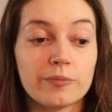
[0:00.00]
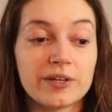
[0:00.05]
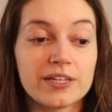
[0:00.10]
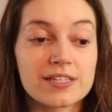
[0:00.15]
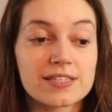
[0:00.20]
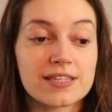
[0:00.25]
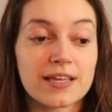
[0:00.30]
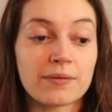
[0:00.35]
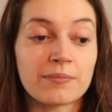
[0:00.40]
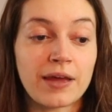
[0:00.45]

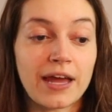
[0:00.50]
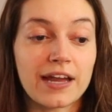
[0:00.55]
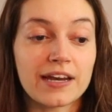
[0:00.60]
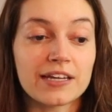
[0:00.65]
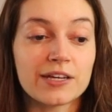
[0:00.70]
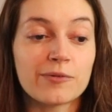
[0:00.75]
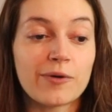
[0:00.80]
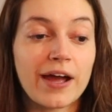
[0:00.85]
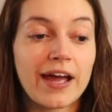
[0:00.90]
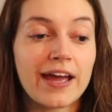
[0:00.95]
beats them
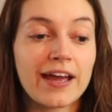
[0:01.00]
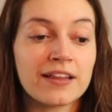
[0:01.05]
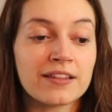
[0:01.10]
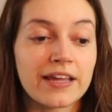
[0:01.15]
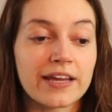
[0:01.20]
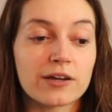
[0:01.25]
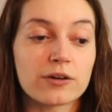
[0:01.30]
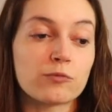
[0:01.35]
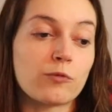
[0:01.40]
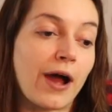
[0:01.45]
anyway,
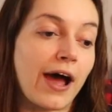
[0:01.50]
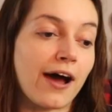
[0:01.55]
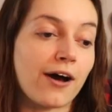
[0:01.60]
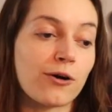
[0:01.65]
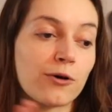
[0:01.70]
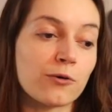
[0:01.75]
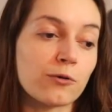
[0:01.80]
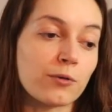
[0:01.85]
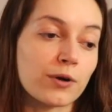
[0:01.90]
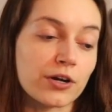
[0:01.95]
like,
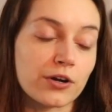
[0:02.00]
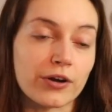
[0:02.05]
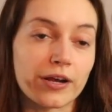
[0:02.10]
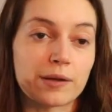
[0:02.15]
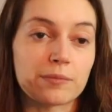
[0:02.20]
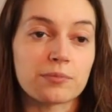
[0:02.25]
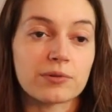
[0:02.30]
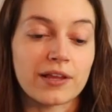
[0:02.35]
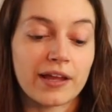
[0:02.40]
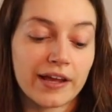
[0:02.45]
wow, what a
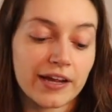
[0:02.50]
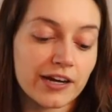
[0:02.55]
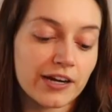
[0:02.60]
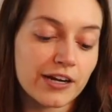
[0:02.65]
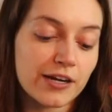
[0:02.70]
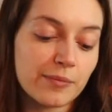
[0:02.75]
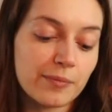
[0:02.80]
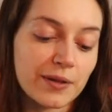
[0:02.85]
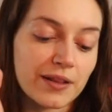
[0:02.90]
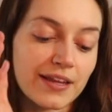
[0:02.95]
great
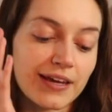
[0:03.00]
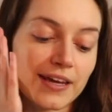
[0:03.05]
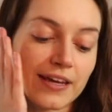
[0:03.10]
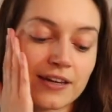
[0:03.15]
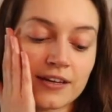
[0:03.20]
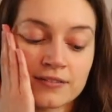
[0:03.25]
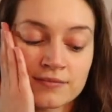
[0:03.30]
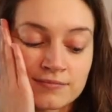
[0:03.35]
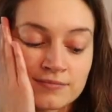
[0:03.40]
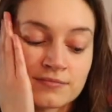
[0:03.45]
player, but,
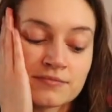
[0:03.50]
like,